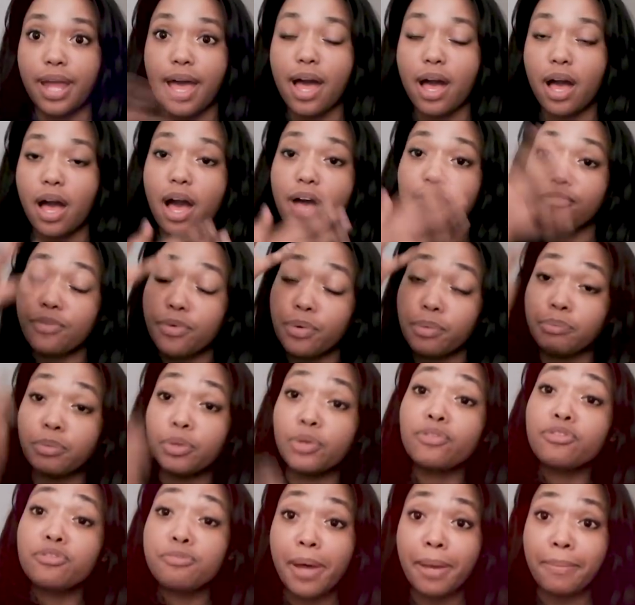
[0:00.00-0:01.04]
now I've
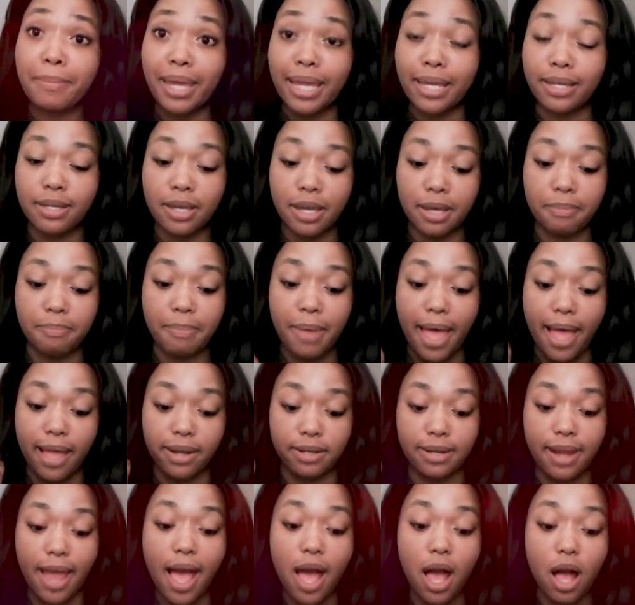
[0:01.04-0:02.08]
removed my makeup,
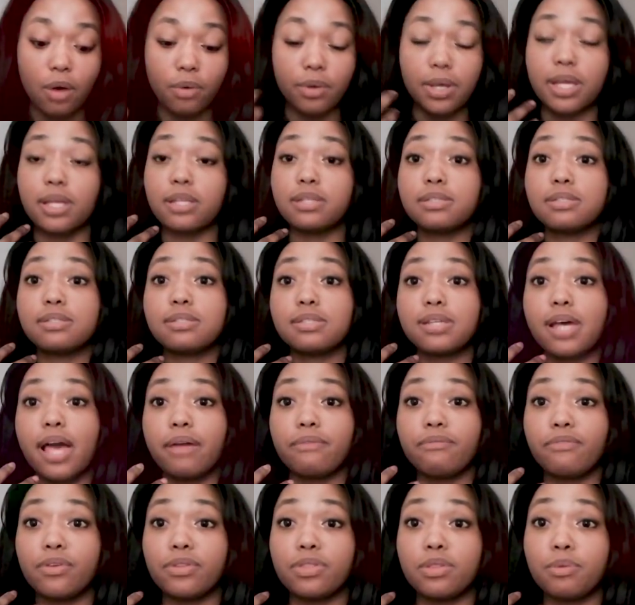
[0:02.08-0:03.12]
and now it's
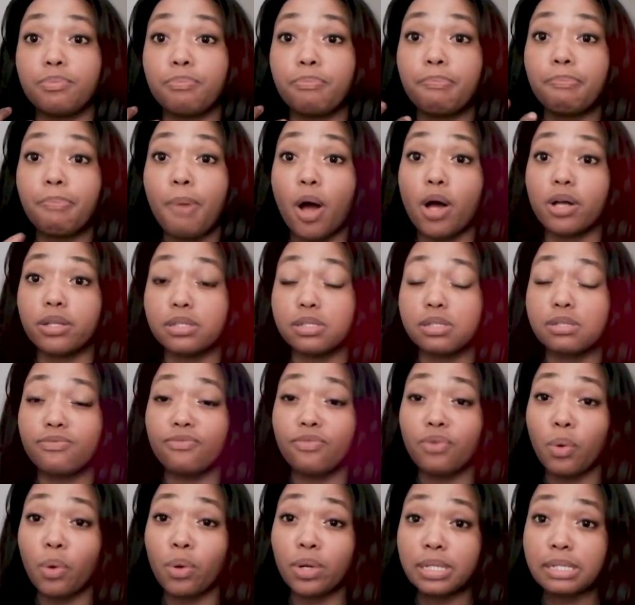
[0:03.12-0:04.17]
time for the
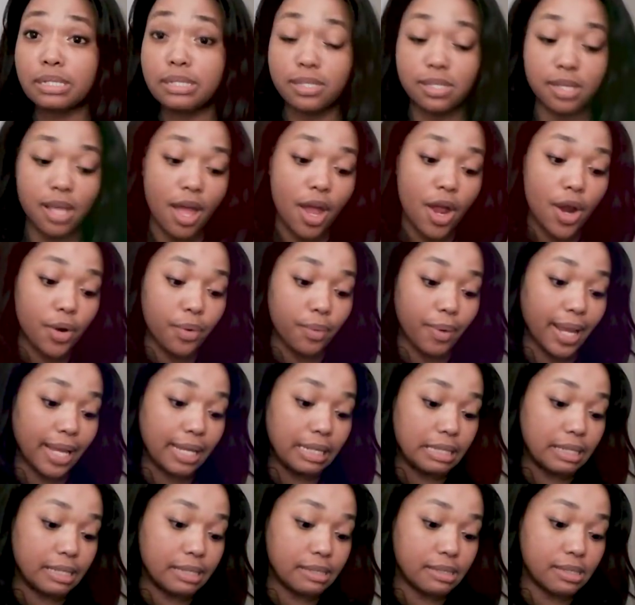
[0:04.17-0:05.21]
Ponds Flawless
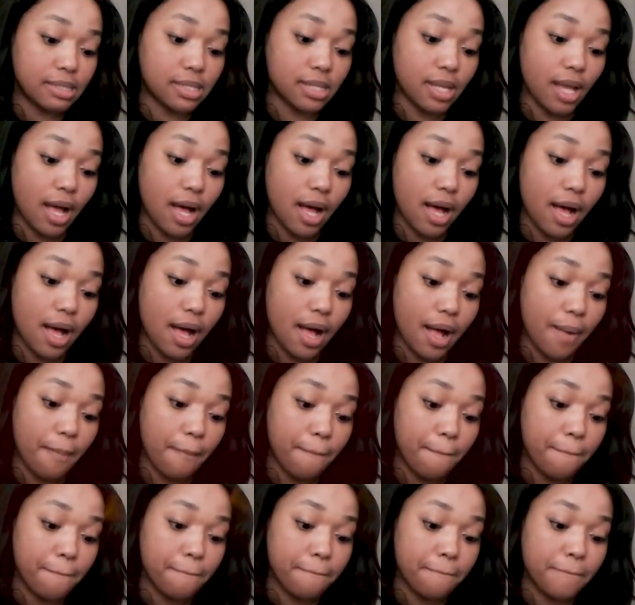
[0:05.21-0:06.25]
Radiance
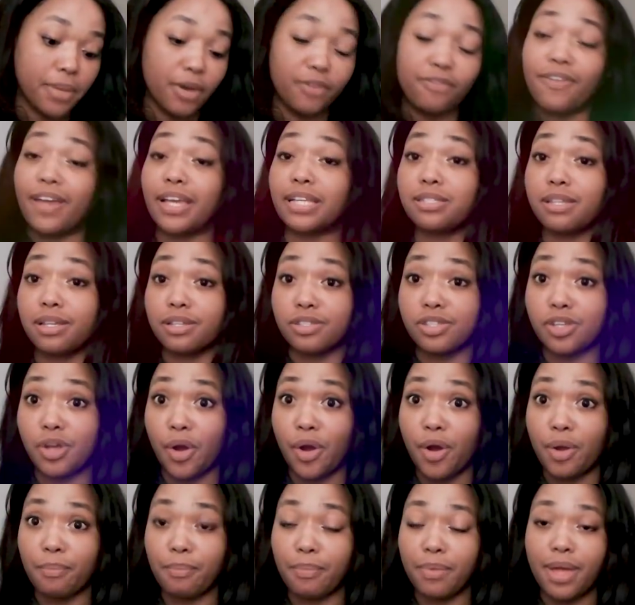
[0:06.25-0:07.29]
uh, Perfecting
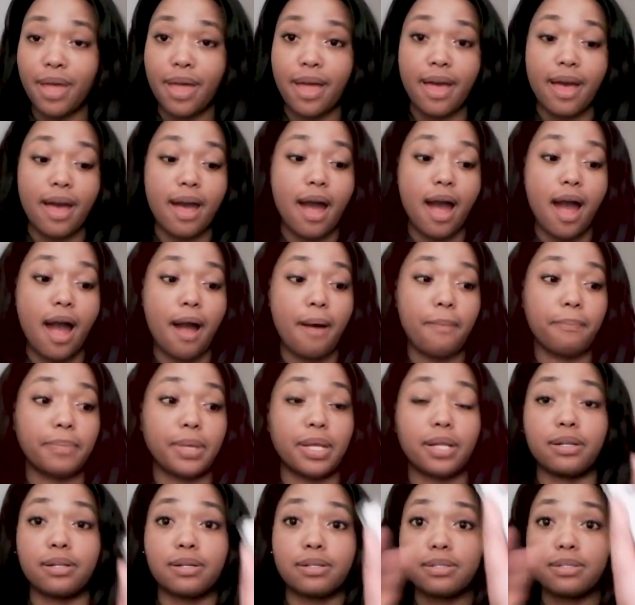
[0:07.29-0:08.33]
Serum. Um, it